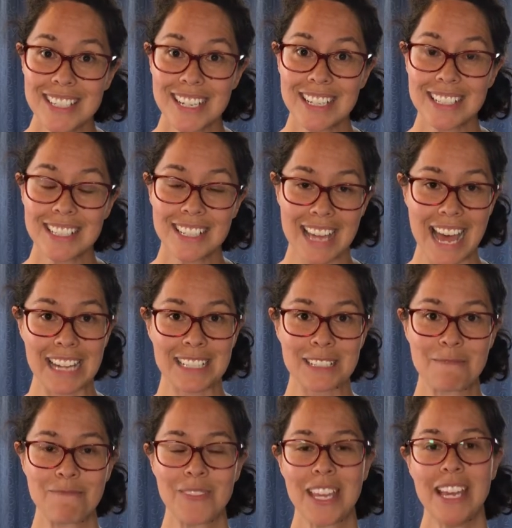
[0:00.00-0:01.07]
dig into that.
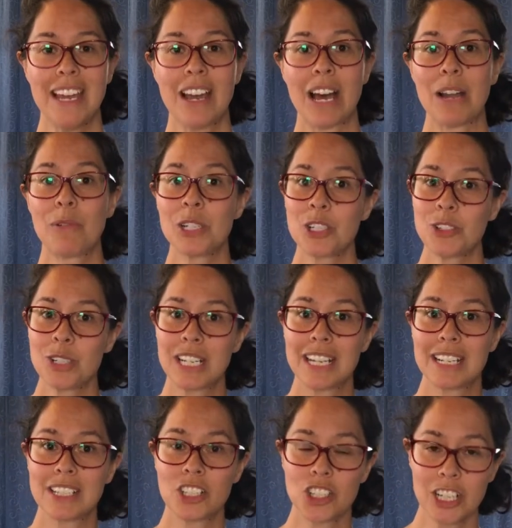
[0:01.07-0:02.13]
I want you to
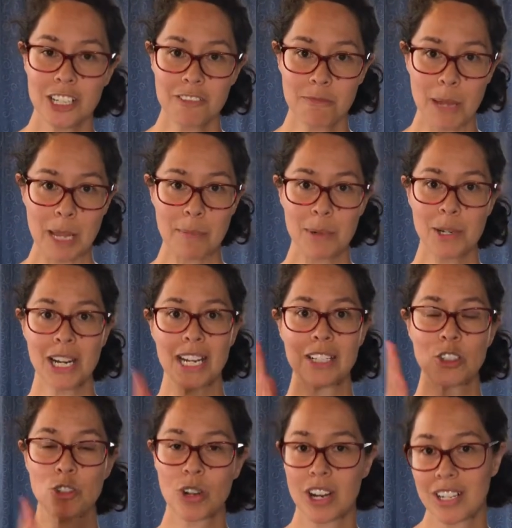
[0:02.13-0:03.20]
get a sheet of paper
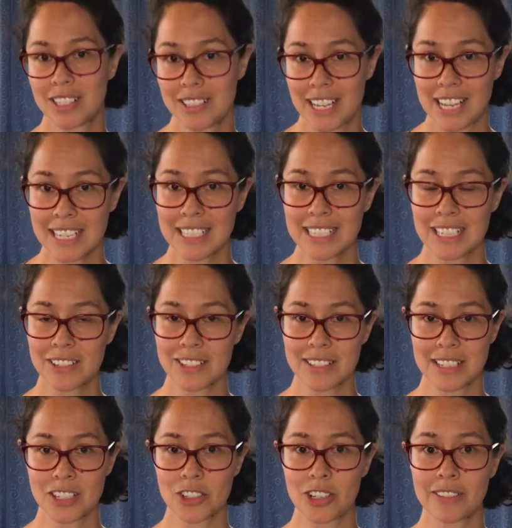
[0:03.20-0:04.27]
and draw a line down the
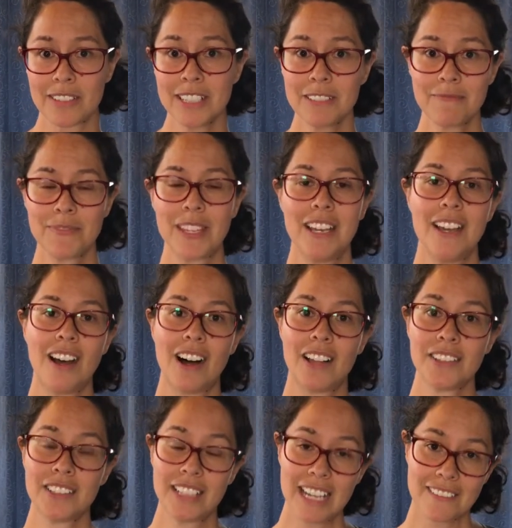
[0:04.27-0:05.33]
center of it.
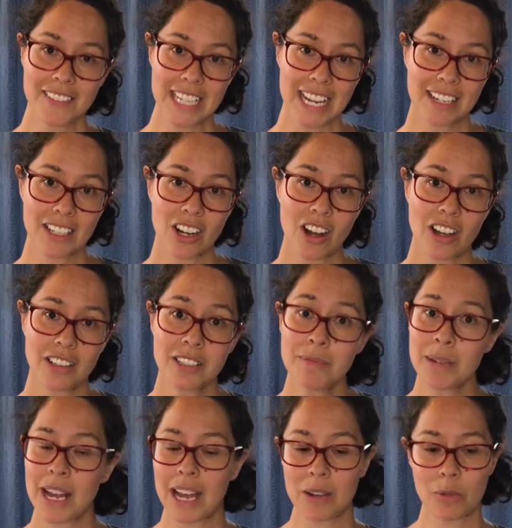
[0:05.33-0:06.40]
On the left-hand
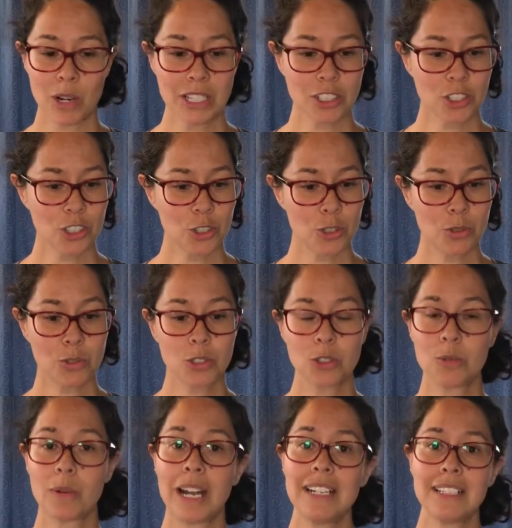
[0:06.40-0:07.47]
column, I want you
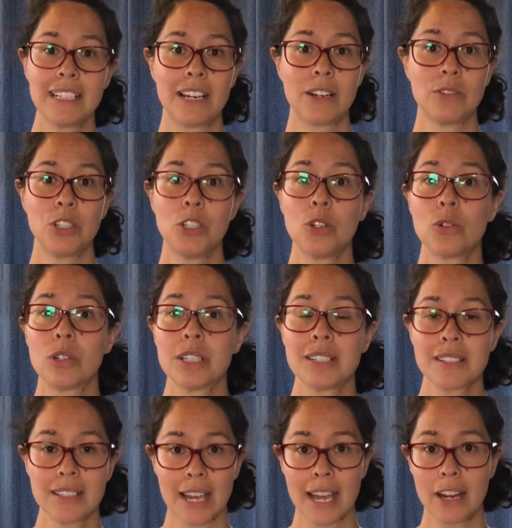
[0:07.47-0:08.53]
to write down your
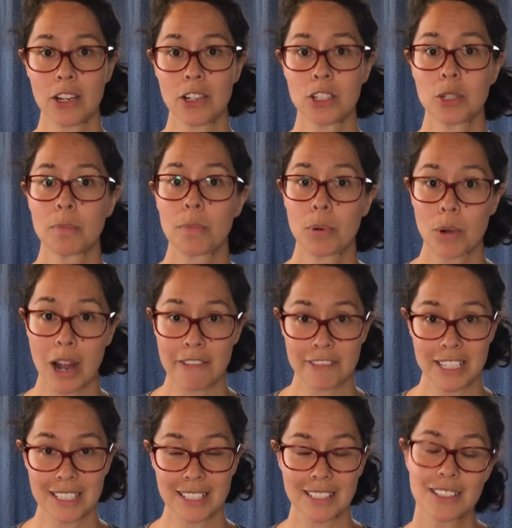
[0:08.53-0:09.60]
desired
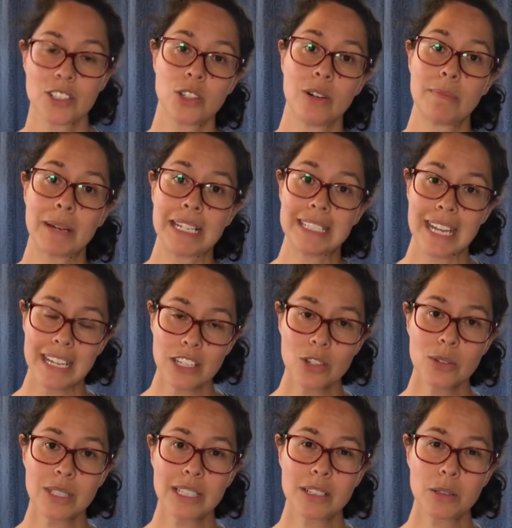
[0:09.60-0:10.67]
profit. So it might take
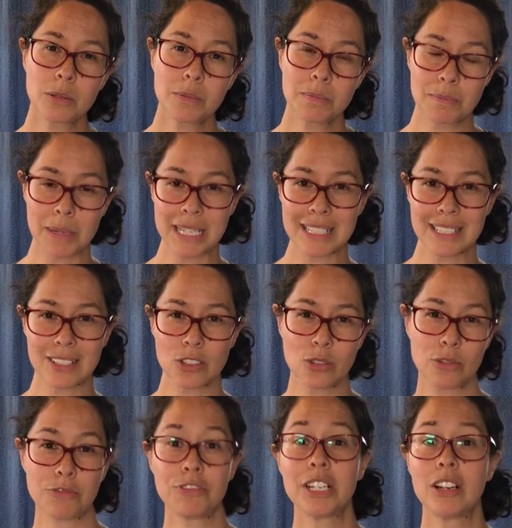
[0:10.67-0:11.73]
you a little bit
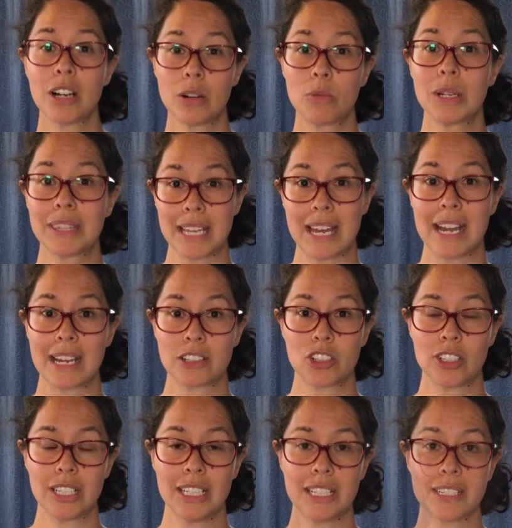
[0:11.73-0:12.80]
to figure out what that
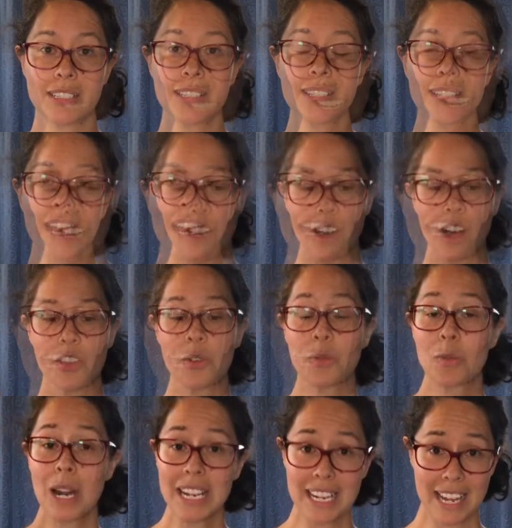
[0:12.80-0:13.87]
actually is. On
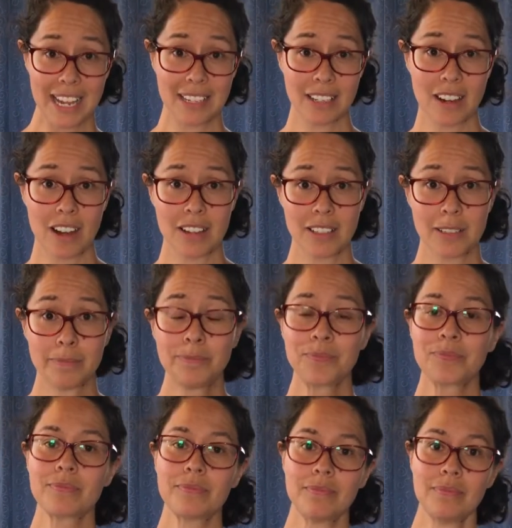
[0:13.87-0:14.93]
the right-hand column,